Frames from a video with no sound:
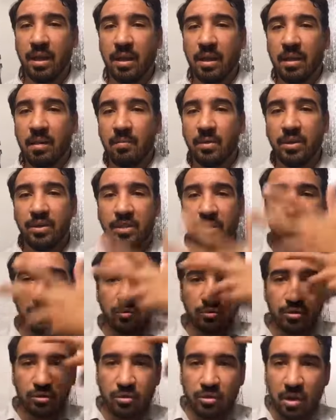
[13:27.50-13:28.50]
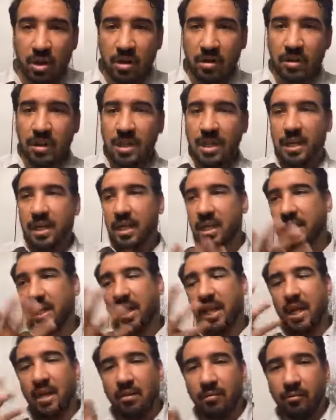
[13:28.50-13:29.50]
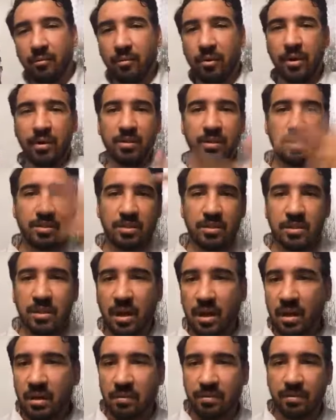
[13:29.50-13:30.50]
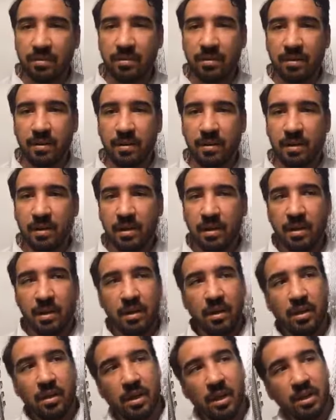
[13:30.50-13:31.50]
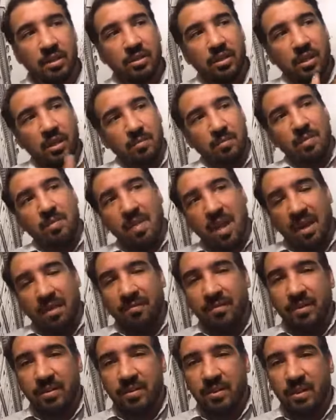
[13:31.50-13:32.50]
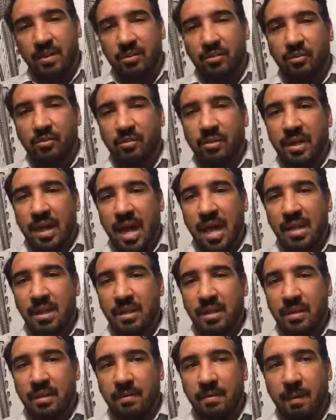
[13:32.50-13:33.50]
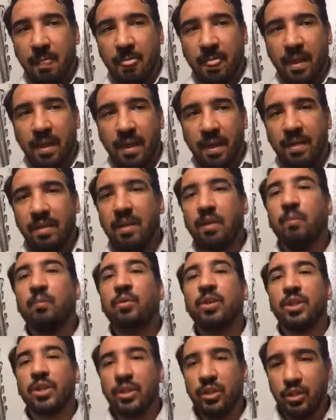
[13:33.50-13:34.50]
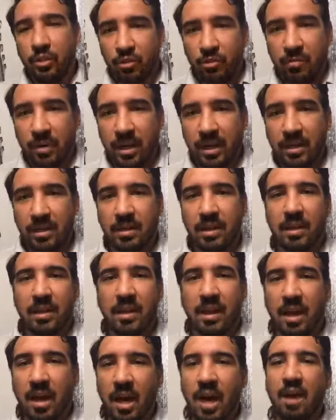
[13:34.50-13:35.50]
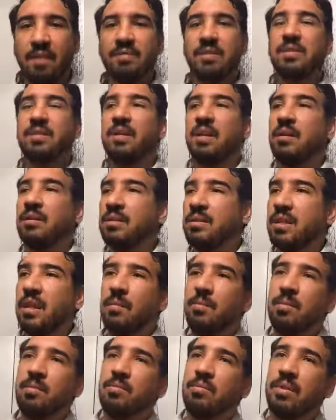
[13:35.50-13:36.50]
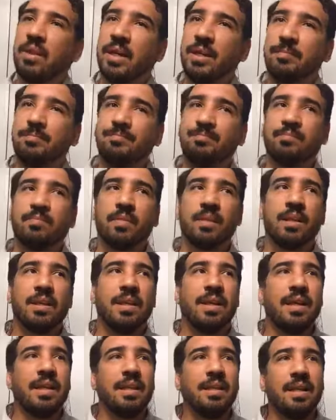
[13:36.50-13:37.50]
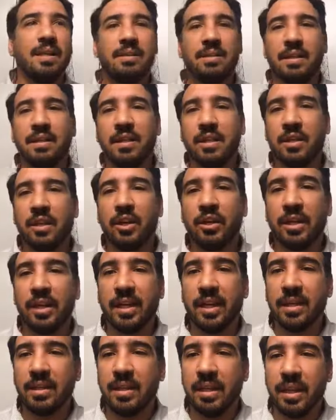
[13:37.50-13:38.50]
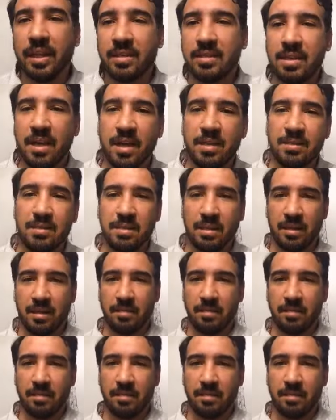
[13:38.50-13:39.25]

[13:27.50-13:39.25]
Because as you start getting rid of the stuff, it's going to be manifested in your reality. And then what are you going to do about it? I often tell people, like, they say they're going to get tested.